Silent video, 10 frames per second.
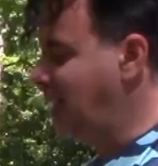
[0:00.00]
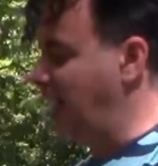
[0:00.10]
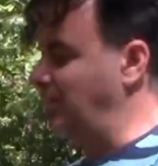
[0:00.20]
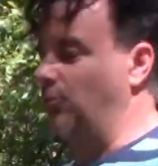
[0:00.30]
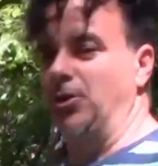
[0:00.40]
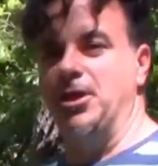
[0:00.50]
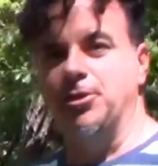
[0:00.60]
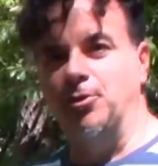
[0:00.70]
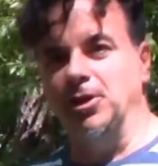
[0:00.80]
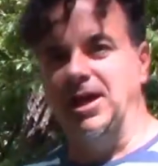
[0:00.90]
And you want to
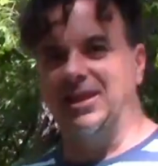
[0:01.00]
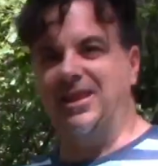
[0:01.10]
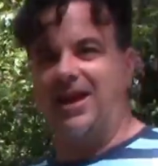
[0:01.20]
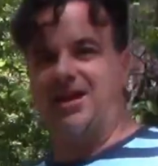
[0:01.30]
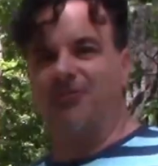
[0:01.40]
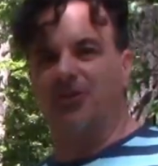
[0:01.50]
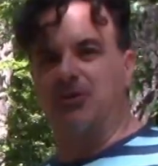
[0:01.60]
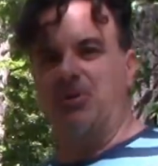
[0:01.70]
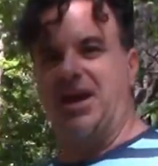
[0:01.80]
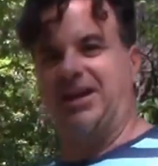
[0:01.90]
throw it like that for
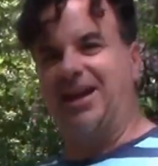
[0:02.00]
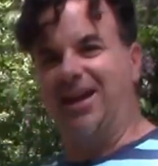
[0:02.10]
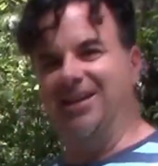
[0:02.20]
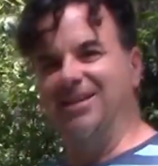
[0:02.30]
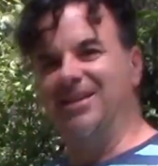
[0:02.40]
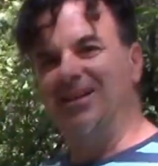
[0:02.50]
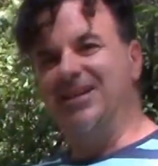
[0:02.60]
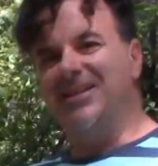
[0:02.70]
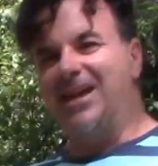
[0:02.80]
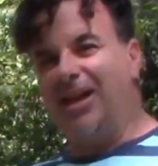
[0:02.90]
the backhand.
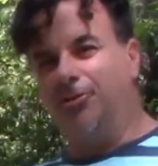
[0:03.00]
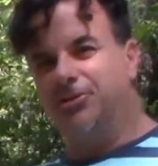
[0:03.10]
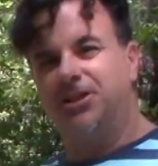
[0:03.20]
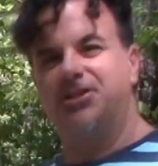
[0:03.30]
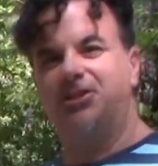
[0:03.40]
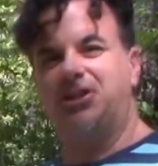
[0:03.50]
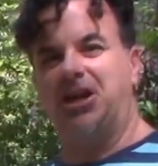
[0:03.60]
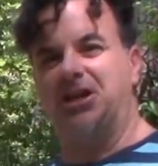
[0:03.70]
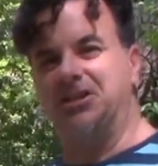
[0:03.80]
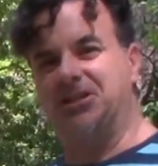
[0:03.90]
The angle doesn't
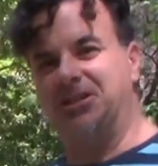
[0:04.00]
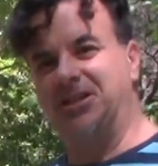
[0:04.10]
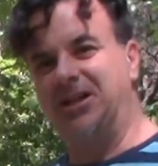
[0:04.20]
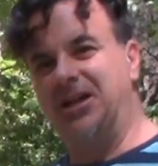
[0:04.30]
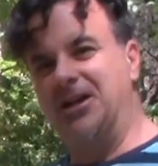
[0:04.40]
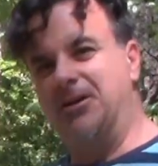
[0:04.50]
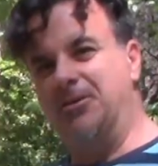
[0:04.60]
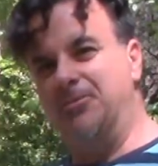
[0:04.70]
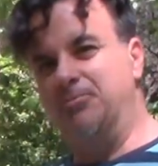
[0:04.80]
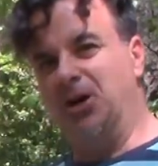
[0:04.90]
change,
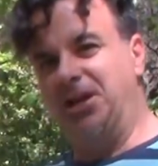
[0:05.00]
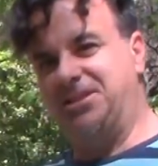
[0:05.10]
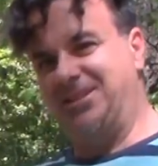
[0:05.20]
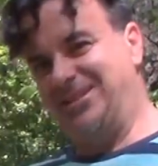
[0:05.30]
but